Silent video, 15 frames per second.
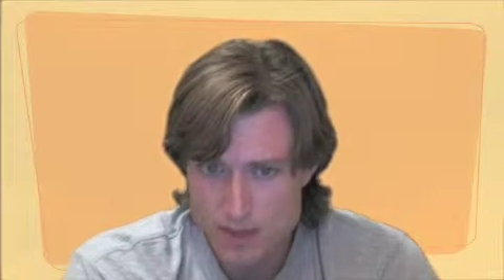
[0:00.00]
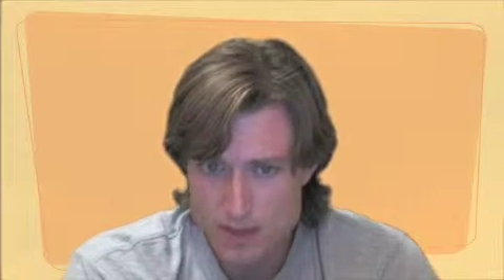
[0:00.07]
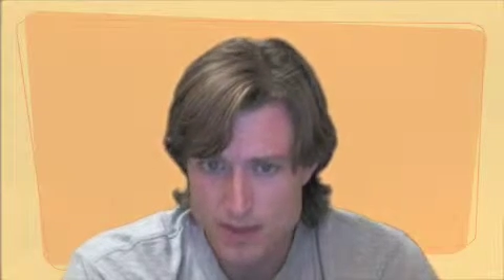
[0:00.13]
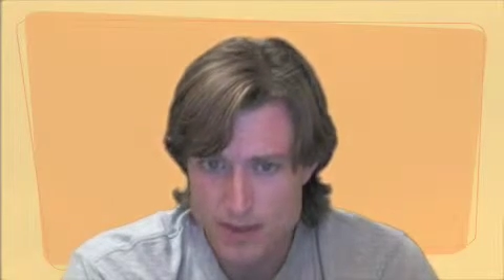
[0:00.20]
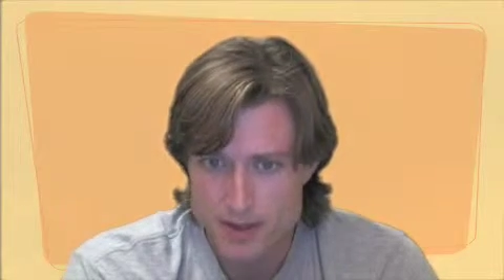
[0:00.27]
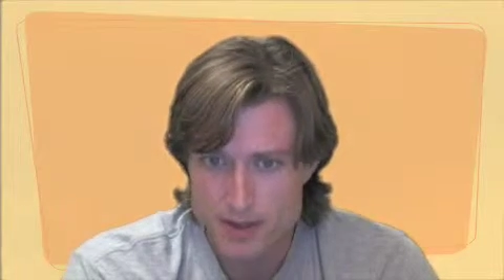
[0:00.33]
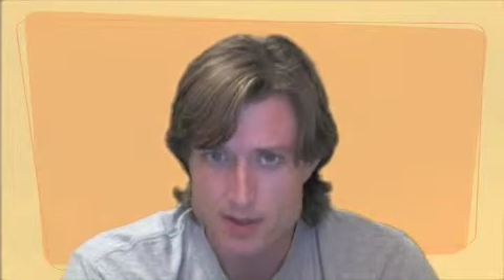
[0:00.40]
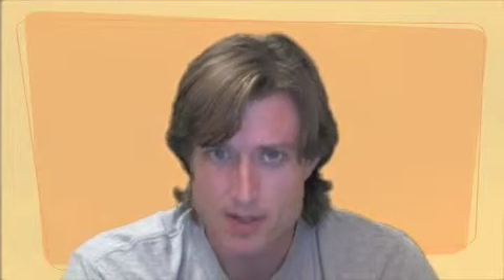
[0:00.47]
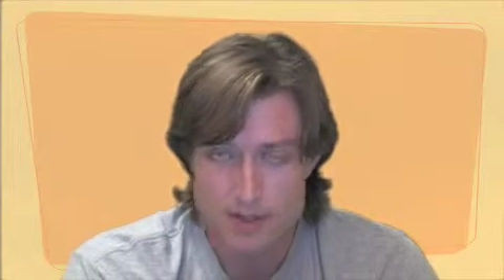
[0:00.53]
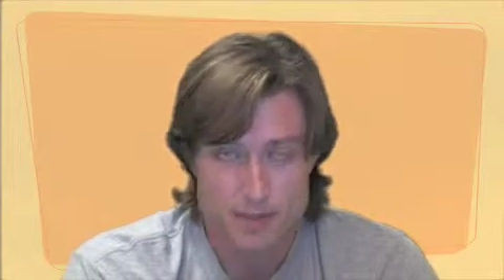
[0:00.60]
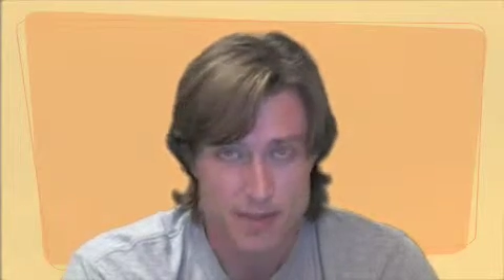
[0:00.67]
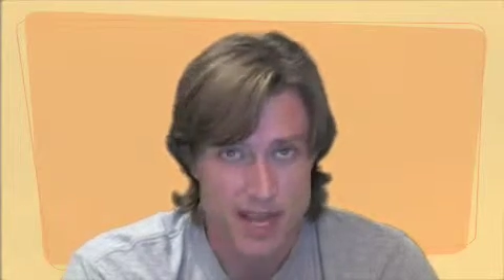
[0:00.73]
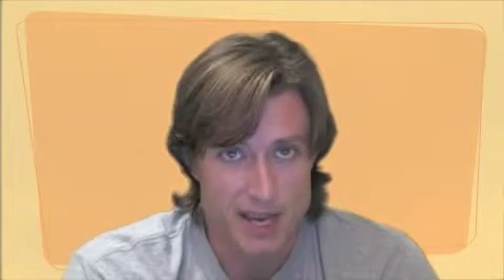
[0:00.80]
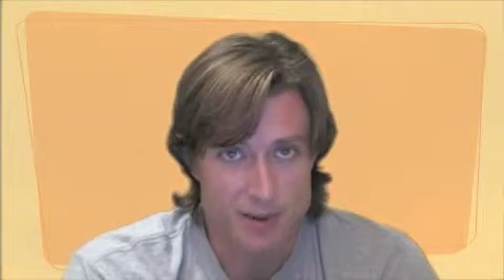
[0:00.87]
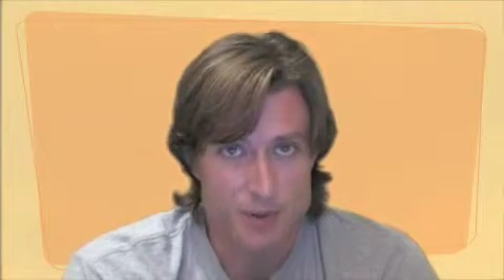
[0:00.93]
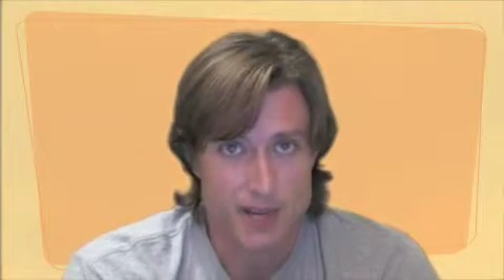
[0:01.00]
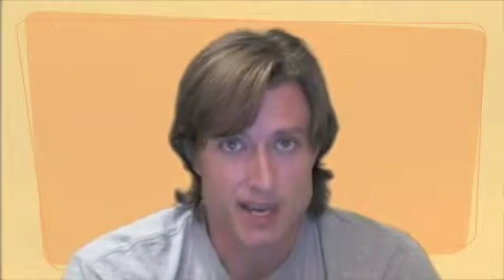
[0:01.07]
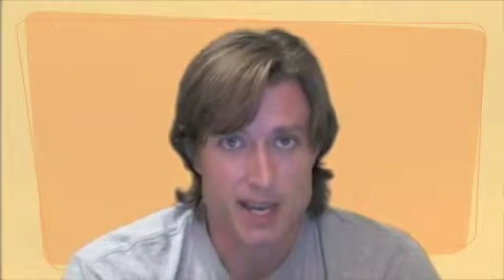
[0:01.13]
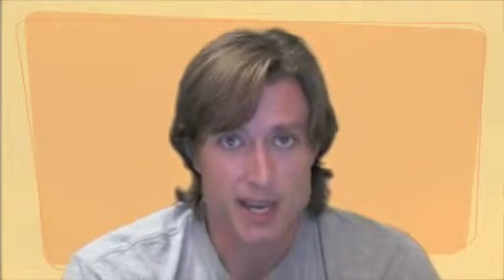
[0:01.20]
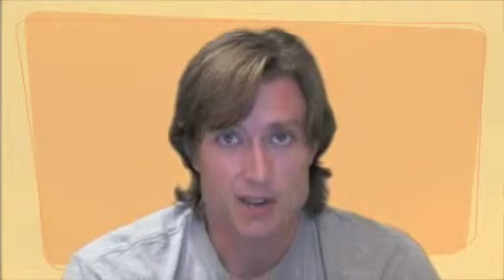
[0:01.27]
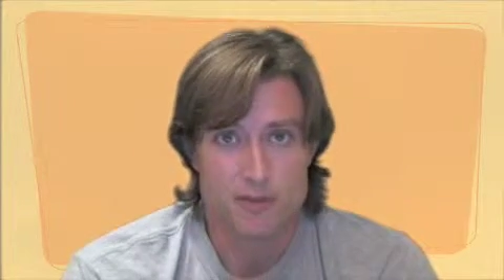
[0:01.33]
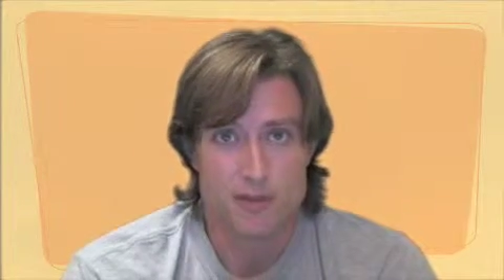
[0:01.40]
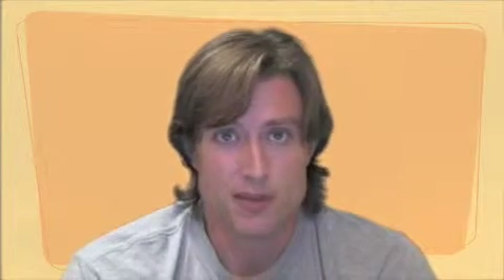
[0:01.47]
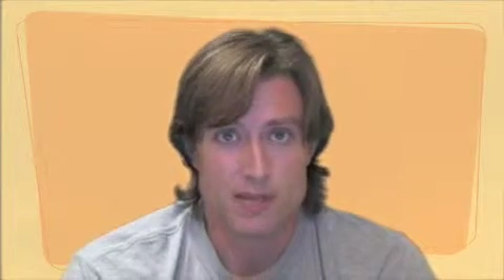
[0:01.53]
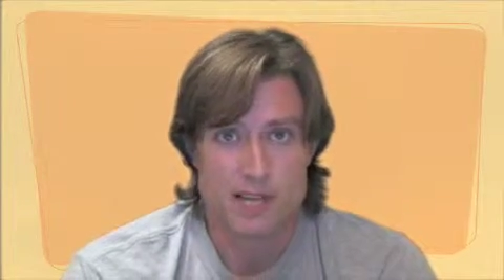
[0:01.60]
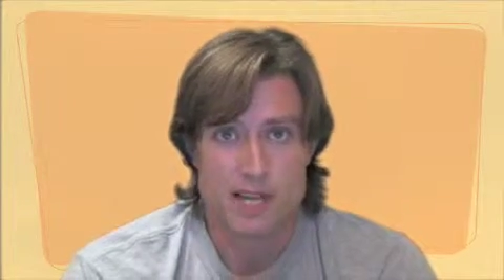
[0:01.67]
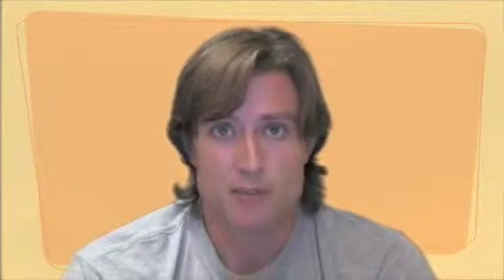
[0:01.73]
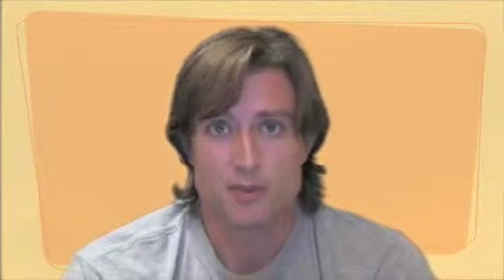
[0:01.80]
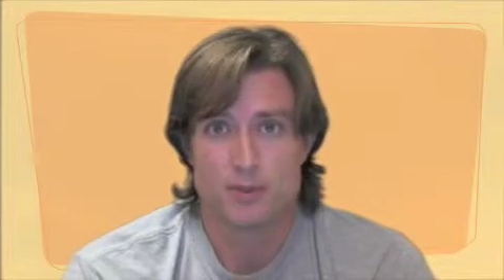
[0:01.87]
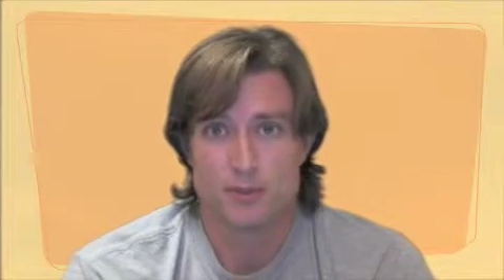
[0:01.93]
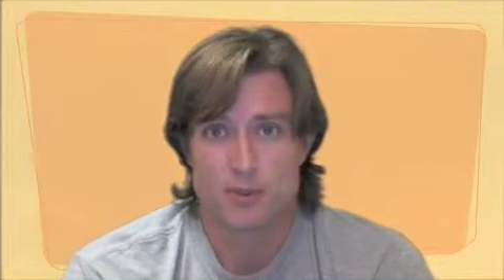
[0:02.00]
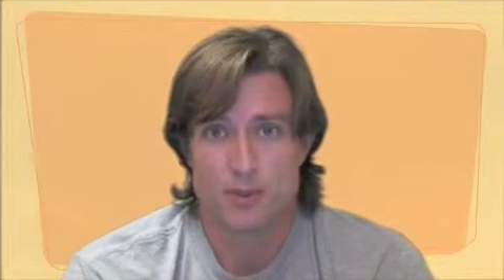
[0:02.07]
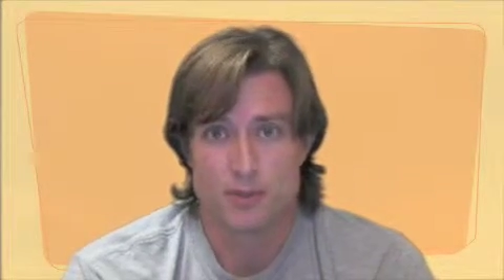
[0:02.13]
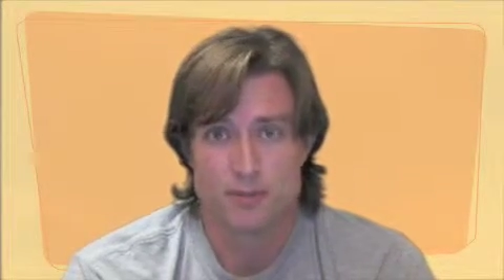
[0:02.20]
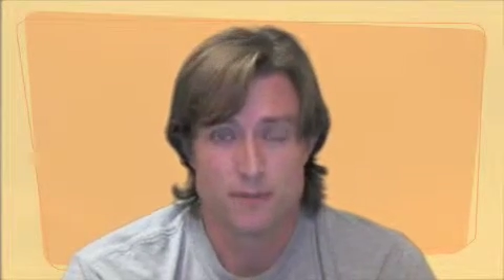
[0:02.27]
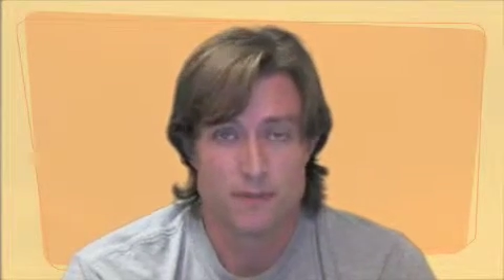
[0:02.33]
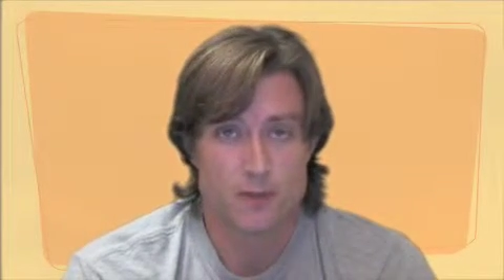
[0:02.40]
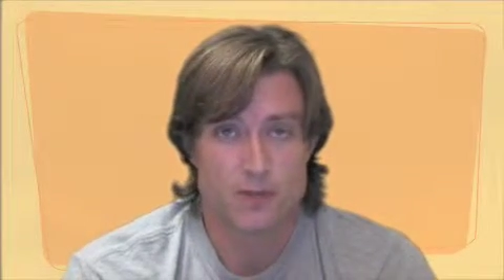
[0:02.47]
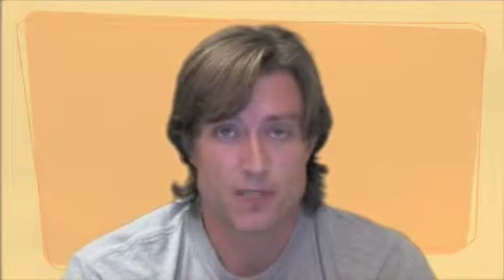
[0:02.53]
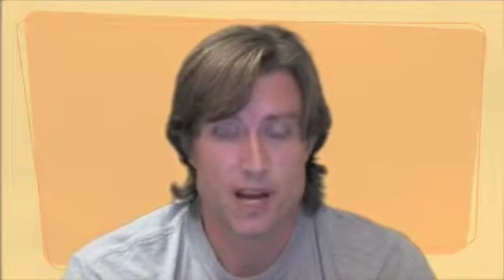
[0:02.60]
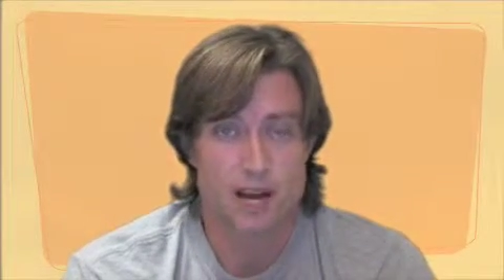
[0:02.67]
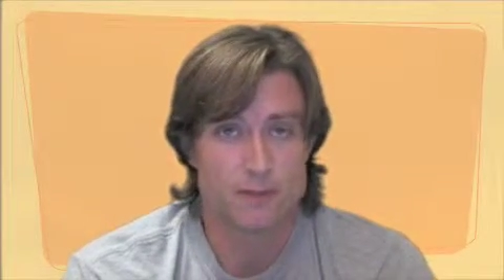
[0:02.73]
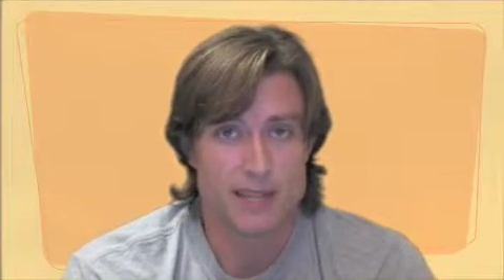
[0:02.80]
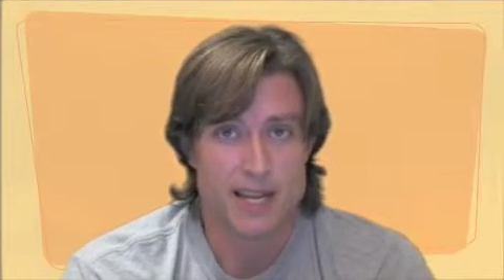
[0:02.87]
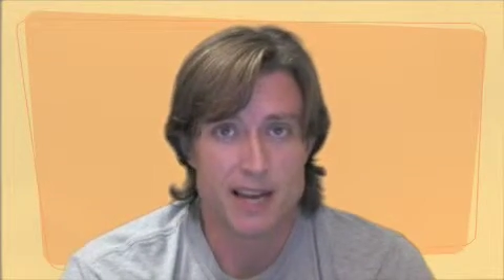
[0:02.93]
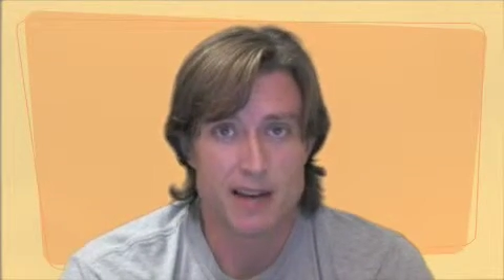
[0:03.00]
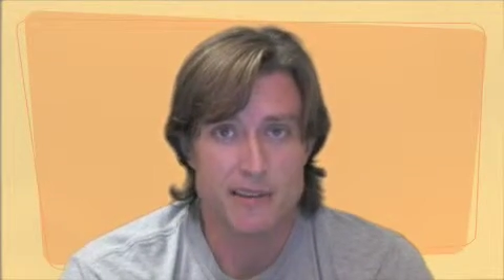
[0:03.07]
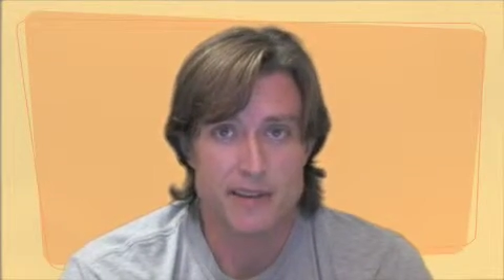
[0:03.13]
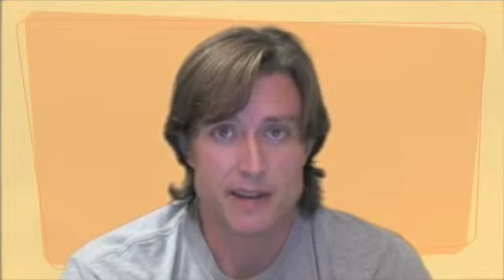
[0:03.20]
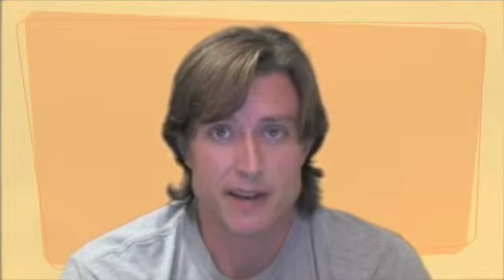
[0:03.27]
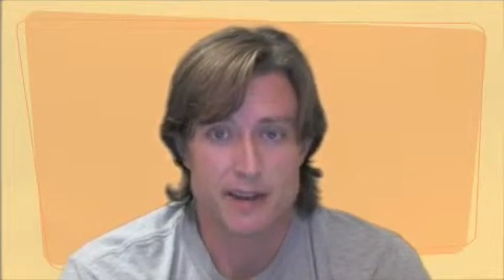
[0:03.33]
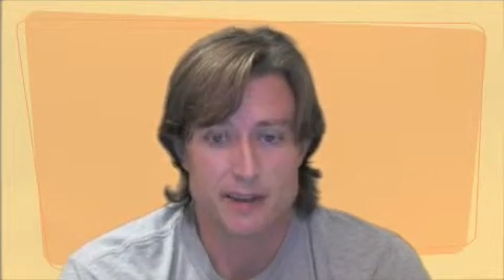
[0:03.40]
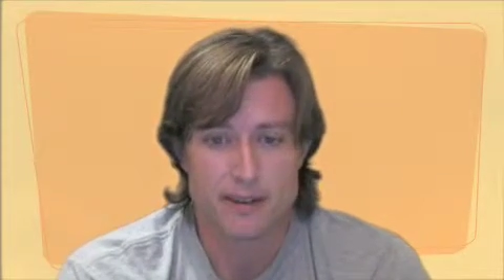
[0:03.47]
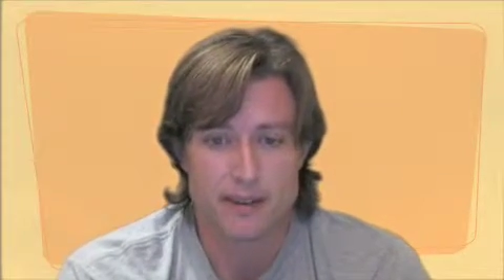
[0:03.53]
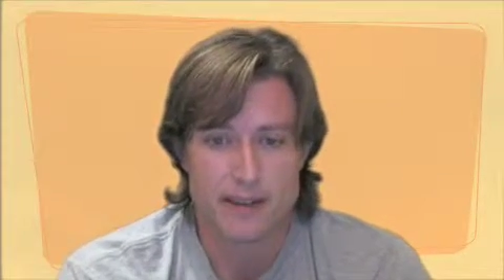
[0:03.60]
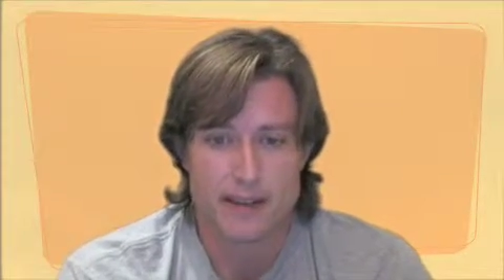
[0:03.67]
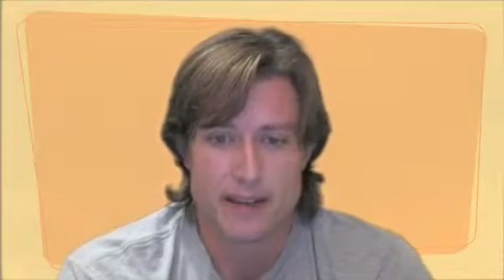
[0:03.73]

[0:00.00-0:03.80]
There's a demand right now, for example, for timely health care,